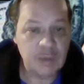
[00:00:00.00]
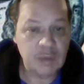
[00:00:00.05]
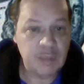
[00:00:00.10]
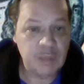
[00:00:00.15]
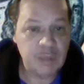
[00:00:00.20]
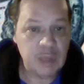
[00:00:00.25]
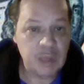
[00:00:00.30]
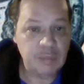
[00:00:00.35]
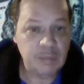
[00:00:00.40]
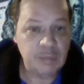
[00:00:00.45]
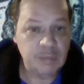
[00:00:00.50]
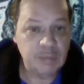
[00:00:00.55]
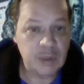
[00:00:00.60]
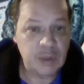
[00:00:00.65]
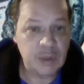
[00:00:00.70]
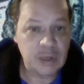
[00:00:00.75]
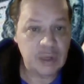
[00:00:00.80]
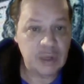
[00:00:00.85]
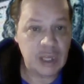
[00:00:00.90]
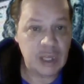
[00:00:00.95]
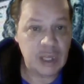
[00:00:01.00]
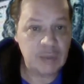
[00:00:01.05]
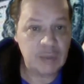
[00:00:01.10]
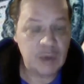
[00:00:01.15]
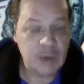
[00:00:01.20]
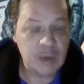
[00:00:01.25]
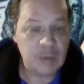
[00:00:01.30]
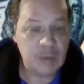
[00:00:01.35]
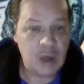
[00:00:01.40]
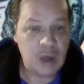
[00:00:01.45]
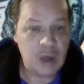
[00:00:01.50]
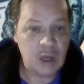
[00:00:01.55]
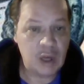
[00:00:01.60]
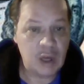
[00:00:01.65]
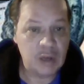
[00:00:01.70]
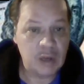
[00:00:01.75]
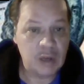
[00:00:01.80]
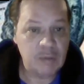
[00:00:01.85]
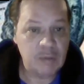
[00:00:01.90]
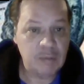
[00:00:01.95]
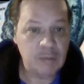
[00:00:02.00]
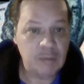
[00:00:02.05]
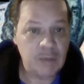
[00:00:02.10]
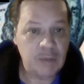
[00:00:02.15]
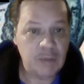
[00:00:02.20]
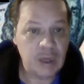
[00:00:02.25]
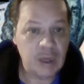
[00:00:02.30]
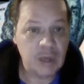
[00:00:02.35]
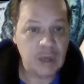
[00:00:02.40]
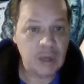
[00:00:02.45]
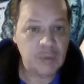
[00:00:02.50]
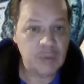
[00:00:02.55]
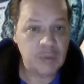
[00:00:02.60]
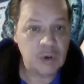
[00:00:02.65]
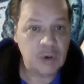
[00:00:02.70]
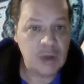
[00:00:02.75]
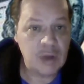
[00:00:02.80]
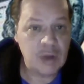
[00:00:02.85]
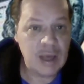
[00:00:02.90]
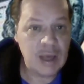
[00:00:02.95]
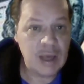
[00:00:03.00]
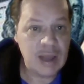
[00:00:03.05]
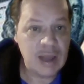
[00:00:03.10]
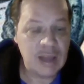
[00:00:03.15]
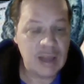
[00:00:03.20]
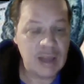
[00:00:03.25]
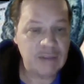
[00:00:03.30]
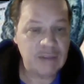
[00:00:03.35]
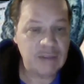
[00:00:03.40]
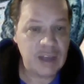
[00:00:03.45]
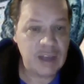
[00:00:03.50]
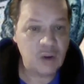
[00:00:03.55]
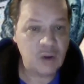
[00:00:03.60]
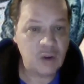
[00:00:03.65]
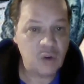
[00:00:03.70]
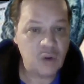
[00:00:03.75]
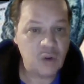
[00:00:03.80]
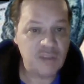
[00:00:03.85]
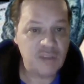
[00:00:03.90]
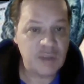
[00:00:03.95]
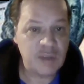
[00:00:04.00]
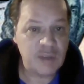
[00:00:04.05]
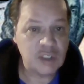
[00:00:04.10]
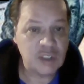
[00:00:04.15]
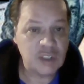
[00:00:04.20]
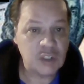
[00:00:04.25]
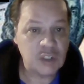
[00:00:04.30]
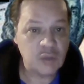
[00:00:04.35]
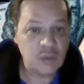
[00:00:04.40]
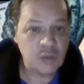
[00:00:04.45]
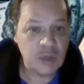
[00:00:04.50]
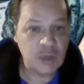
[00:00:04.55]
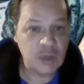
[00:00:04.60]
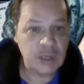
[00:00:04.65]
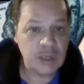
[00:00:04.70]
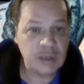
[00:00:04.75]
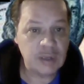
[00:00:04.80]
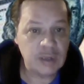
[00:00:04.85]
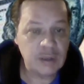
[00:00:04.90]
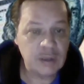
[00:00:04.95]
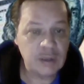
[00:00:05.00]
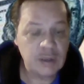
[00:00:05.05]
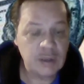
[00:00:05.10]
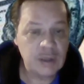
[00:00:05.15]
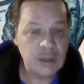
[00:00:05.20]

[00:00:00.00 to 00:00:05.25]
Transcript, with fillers: be put their name up on my upper left-hand corner of my screen.